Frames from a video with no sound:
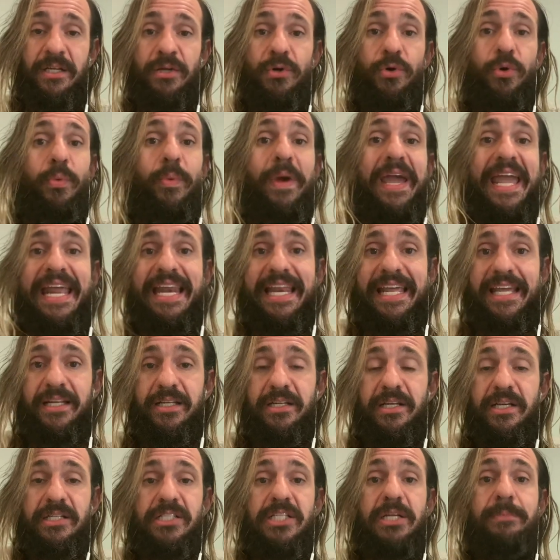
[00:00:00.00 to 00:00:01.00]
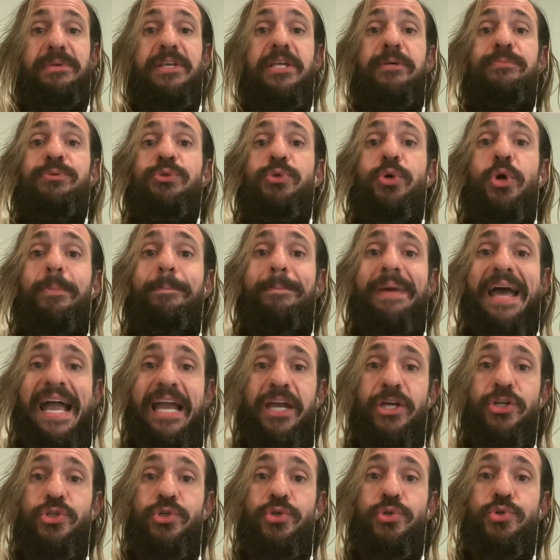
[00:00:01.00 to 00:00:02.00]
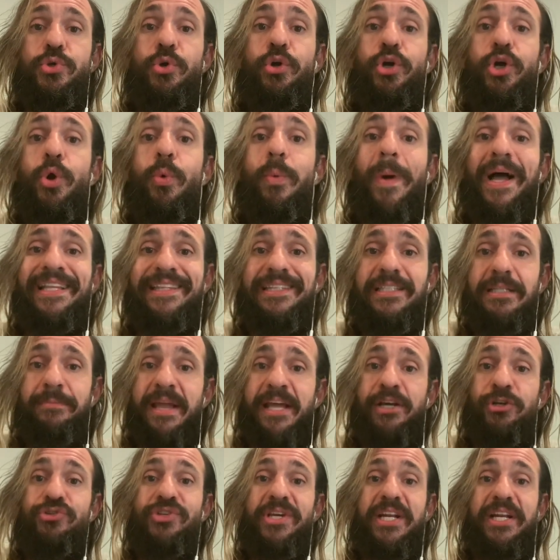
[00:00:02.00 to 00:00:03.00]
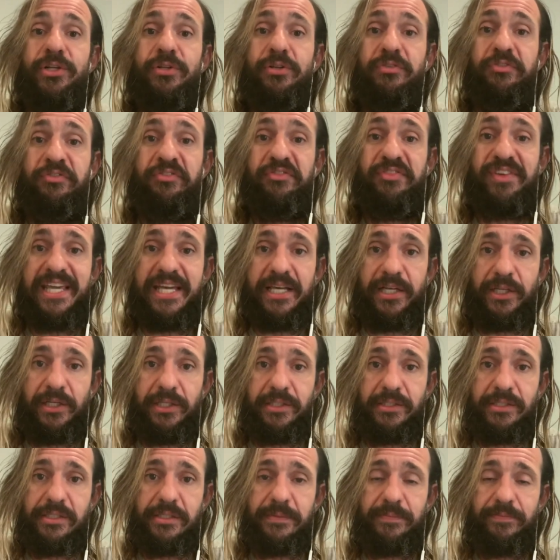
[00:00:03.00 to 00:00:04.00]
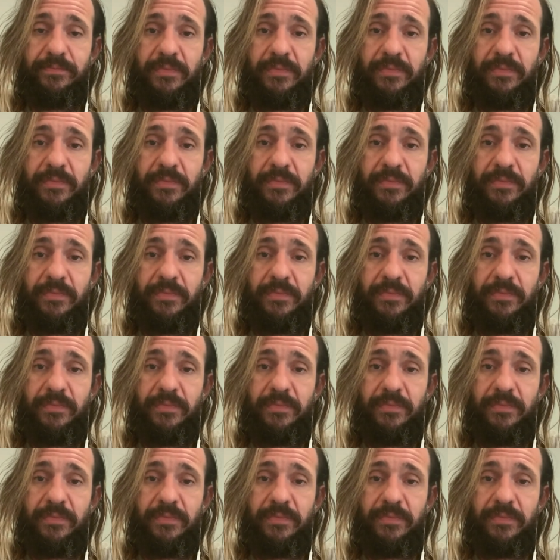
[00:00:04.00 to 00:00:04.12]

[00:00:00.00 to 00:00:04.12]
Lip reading: waiting to be absorbed back into your quantum energetical field.